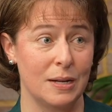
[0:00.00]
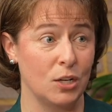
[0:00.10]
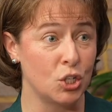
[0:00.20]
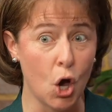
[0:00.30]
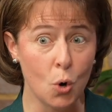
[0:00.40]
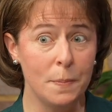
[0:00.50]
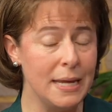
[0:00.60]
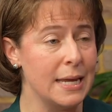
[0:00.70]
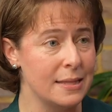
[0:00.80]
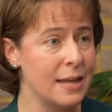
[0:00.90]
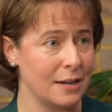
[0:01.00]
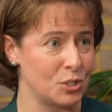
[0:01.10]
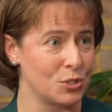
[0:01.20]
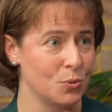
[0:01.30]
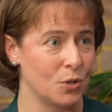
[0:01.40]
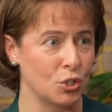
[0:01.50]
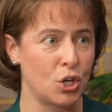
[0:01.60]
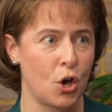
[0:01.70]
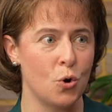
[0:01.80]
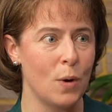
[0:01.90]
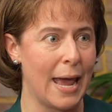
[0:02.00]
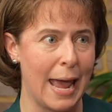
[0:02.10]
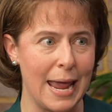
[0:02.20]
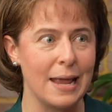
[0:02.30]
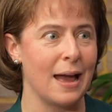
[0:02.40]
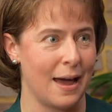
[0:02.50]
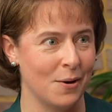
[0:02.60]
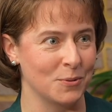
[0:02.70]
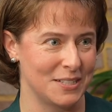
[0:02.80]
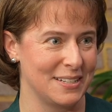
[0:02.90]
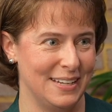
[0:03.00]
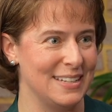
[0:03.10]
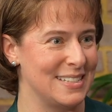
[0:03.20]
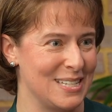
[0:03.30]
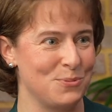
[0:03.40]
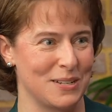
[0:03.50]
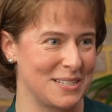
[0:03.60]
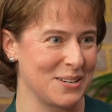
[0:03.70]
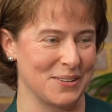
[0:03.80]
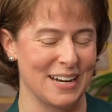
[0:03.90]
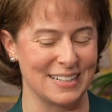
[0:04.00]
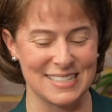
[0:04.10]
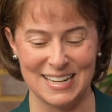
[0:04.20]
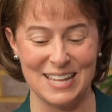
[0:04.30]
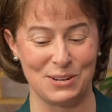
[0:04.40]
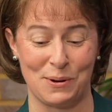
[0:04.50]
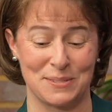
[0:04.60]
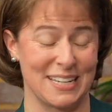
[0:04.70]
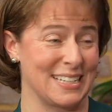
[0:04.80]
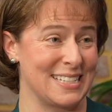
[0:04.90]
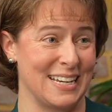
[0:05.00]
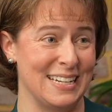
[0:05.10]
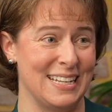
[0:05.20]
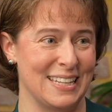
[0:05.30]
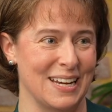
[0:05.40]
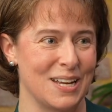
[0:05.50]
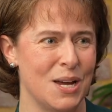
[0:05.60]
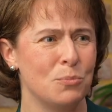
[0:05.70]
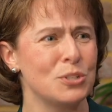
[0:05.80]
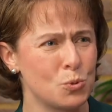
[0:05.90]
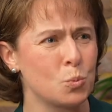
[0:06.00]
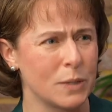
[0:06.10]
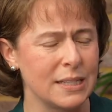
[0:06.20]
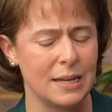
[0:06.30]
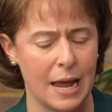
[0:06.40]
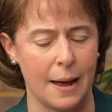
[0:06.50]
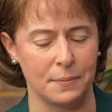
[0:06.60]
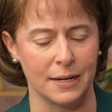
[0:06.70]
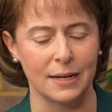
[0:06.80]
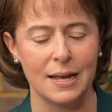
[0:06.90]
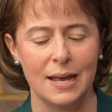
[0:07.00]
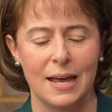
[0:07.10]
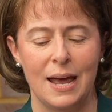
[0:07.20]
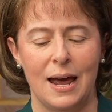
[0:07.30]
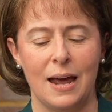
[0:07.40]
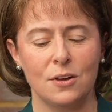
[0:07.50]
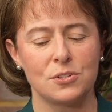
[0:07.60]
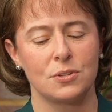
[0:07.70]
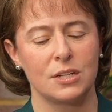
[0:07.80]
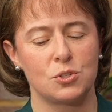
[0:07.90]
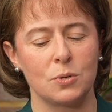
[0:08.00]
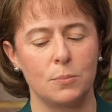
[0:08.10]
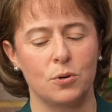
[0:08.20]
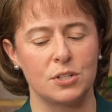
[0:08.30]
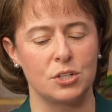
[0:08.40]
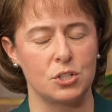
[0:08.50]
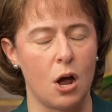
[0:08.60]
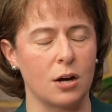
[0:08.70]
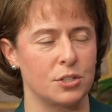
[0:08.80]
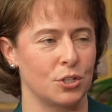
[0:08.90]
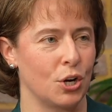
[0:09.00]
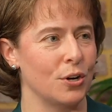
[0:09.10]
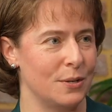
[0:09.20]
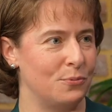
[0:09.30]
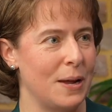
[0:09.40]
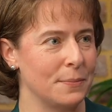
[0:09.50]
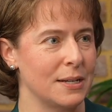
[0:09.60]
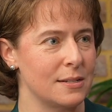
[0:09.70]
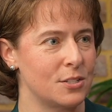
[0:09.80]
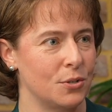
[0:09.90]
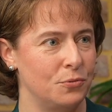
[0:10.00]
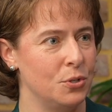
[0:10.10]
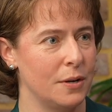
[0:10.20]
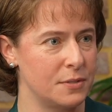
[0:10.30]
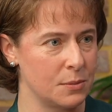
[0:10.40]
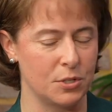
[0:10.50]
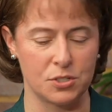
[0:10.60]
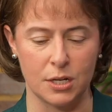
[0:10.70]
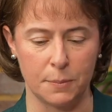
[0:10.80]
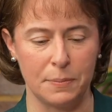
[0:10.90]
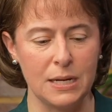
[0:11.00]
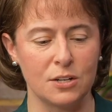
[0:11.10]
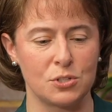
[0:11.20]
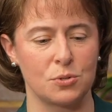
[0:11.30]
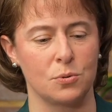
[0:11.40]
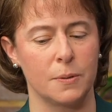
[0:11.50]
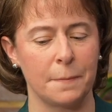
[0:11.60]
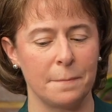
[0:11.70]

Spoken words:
Go be in that school. Go hang out and see what's going on. Because again, their website can say anything. What's really happening? I also think it's really important to talk to current families. So if you have someone who's going to be in a school,